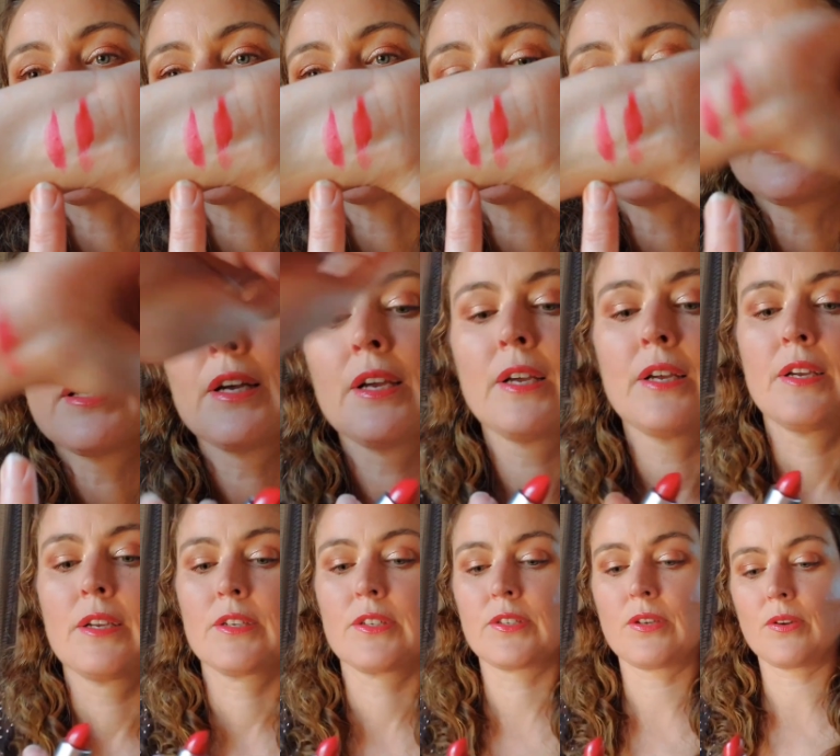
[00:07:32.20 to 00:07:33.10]
Red.
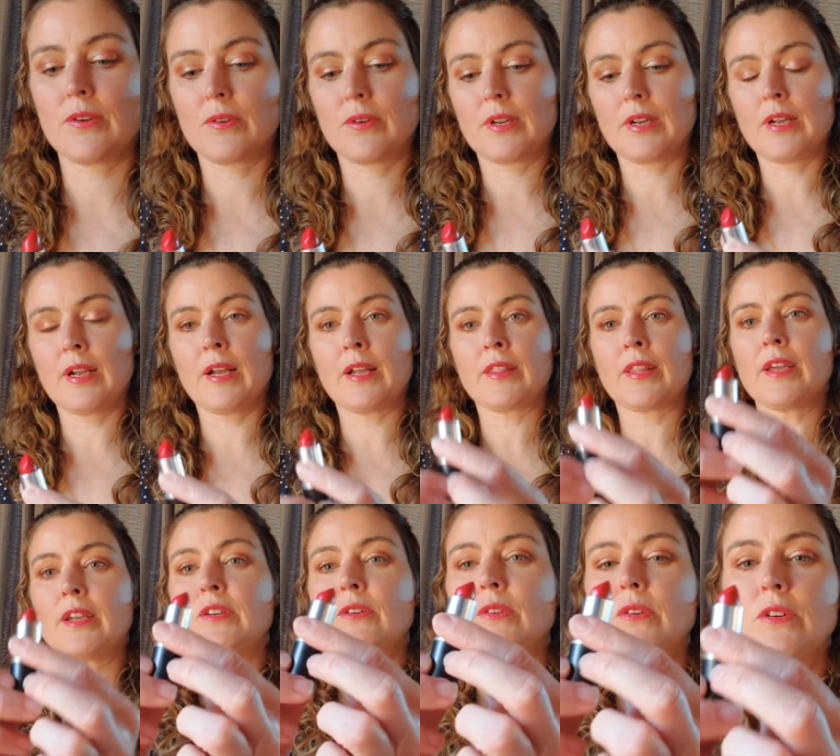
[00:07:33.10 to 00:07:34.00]
So
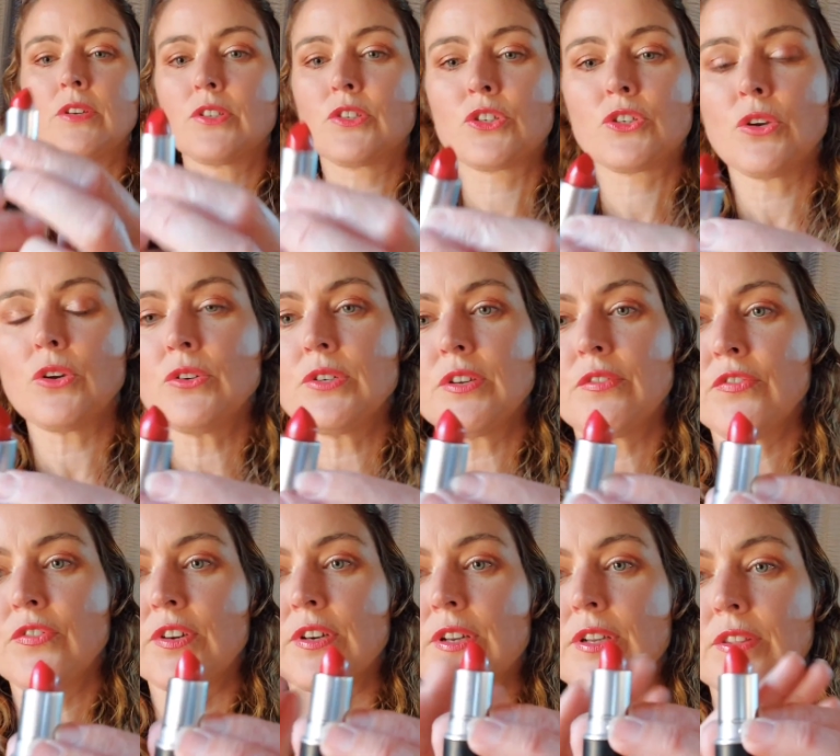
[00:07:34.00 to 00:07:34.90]
they look so
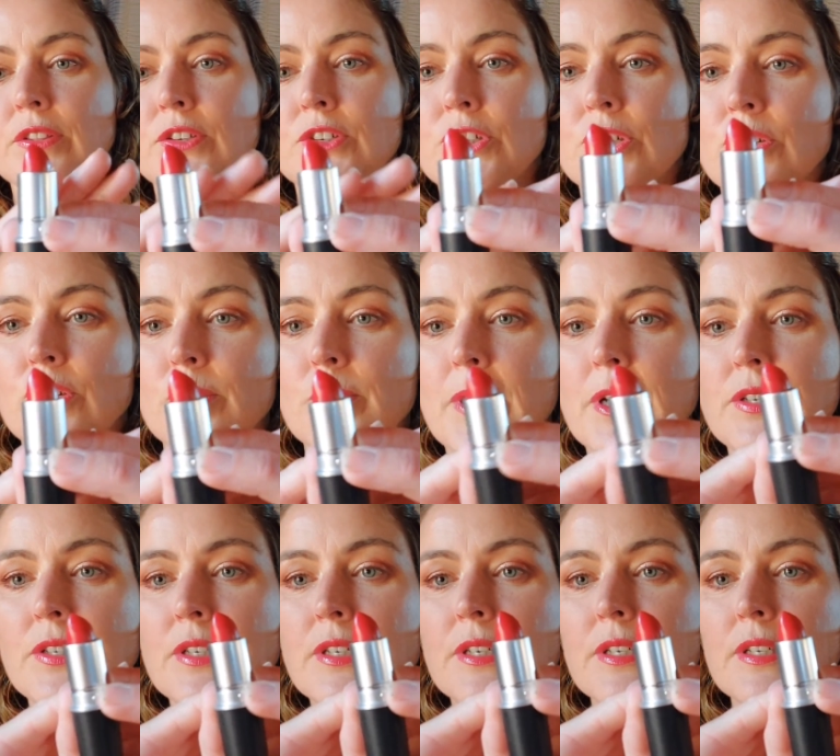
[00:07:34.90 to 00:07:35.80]
different in the tube,
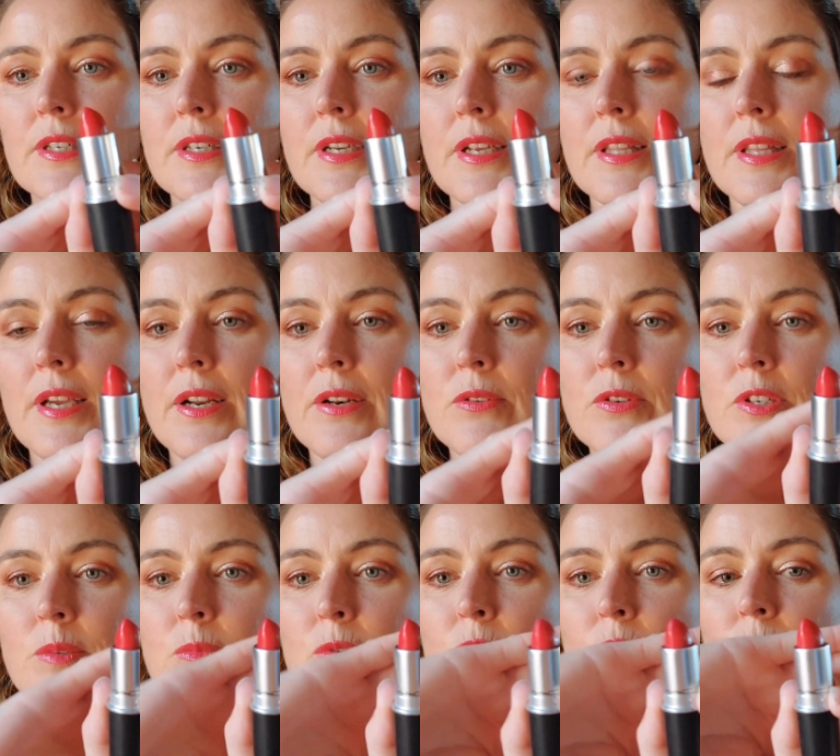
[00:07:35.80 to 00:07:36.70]
as you can see. That
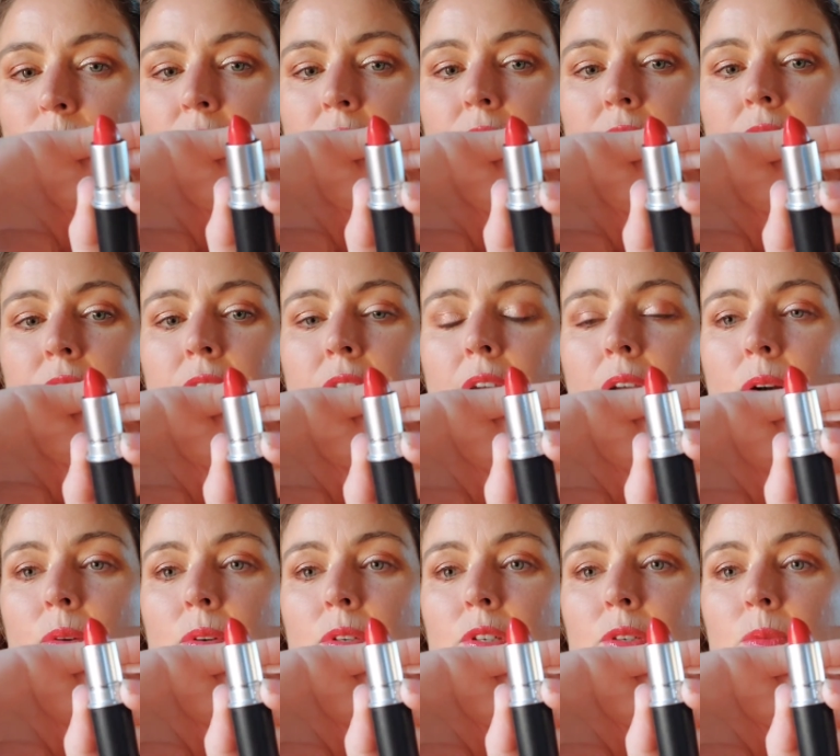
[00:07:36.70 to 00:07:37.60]
looks more red than
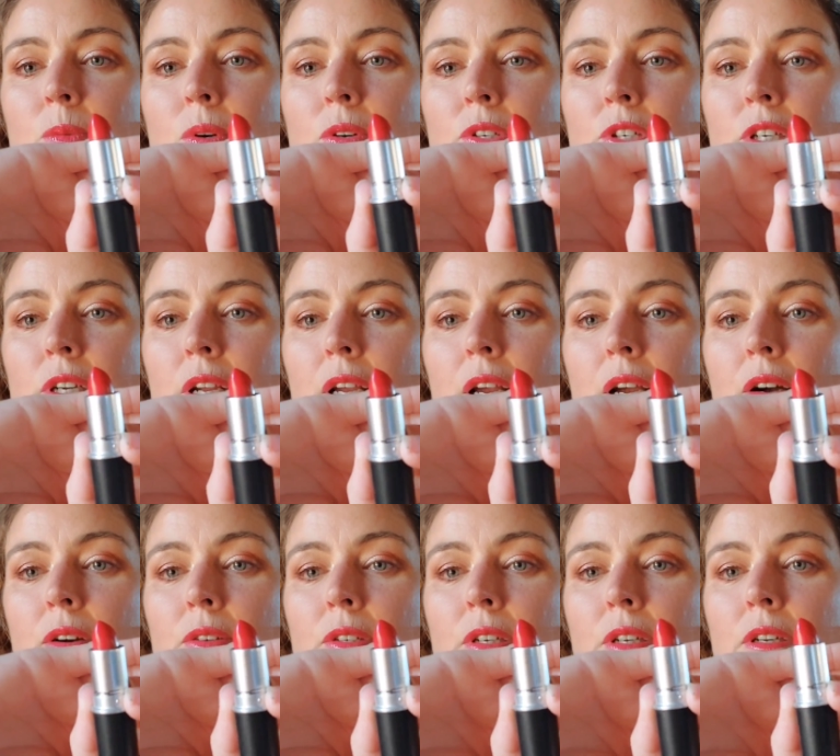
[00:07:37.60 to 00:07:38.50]
how it's swatching
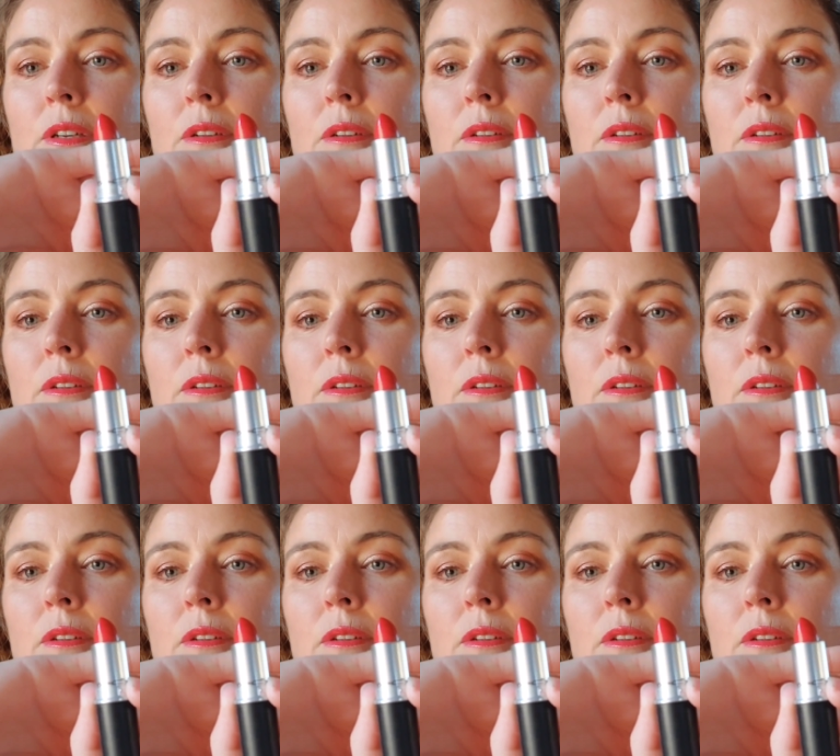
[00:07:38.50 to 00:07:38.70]
out.